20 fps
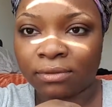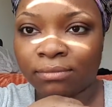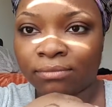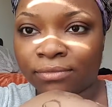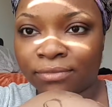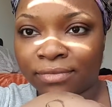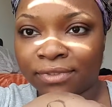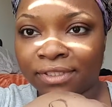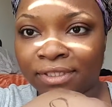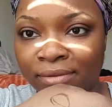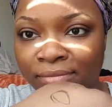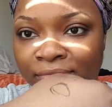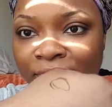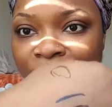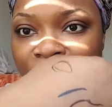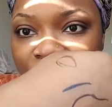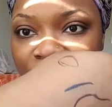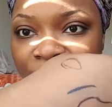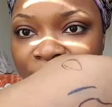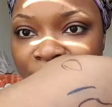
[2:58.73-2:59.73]
a
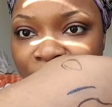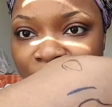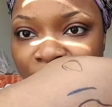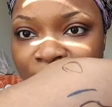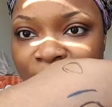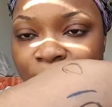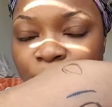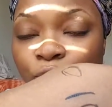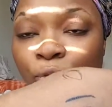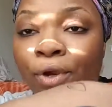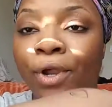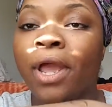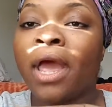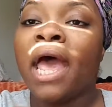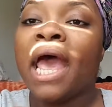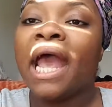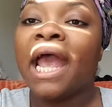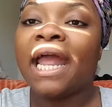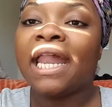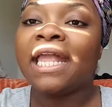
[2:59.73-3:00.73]
circle of some sort.
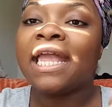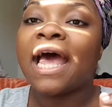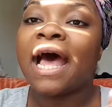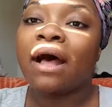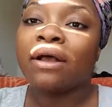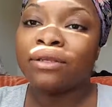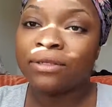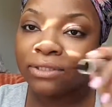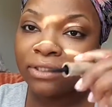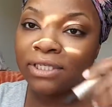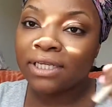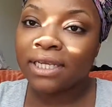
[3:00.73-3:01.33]
Anyhow,